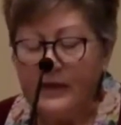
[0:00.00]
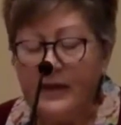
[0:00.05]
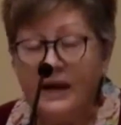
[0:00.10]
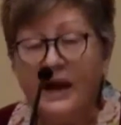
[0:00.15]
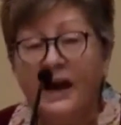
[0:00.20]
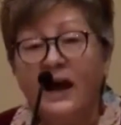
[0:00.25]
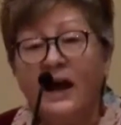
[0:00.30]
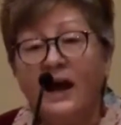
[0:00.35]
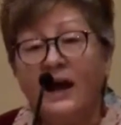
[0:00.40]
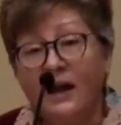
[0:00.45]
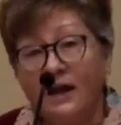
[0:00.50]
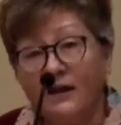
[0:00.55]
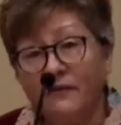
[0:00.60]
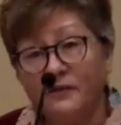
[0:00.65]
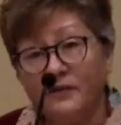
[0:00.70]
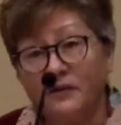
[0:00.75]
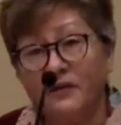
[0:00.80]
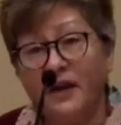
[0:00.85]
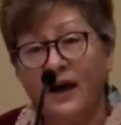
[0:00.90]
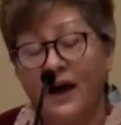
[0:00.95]
And after
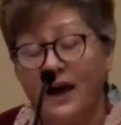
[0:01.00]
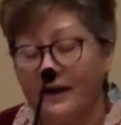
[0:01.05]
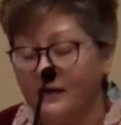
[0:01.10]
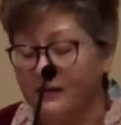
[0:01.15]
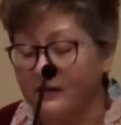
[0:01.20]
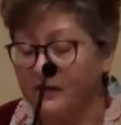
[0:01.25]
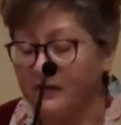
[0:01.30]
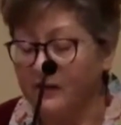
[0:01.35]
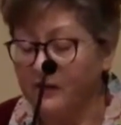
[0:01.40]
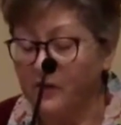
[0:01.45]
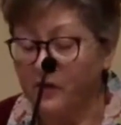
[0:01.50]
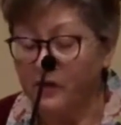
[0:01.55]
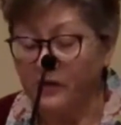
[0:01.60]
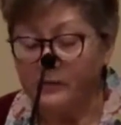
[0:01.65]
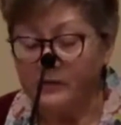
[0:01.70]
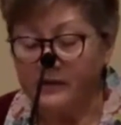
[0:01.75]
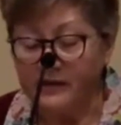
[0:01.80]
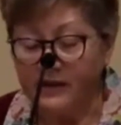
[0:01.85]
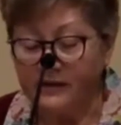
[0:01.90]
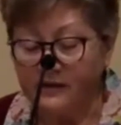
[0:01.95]
that, the
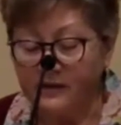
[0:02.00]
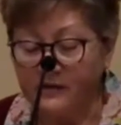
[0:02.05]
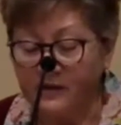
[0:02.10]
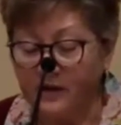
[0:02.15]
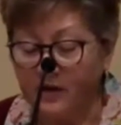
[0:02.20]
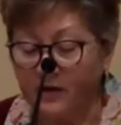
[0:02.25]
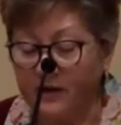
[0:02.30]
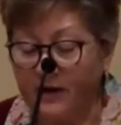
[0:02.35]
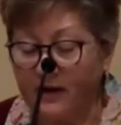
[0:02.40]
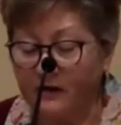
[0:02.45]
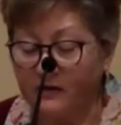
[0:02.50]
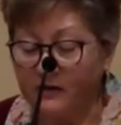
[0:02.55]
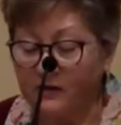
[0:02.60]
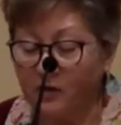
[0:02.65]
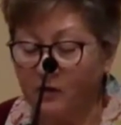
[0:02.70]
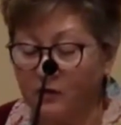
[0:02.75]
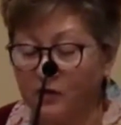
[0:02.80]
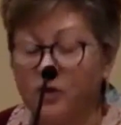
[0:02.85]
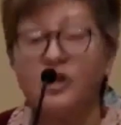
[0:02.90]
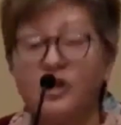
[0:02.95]
circumstances in our
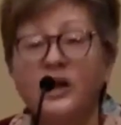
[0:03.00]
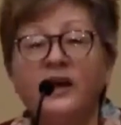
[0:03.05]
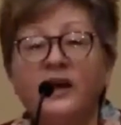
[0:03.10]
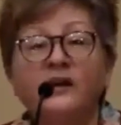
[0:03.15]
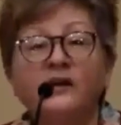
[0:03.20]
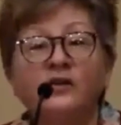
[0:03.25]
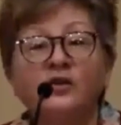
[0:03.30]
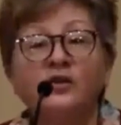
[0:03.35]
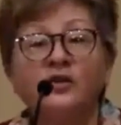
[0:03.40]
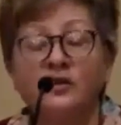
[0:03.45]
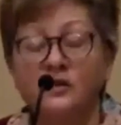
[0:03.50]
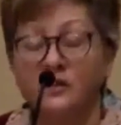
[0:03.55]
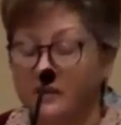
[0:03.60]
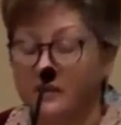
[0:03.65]
household changed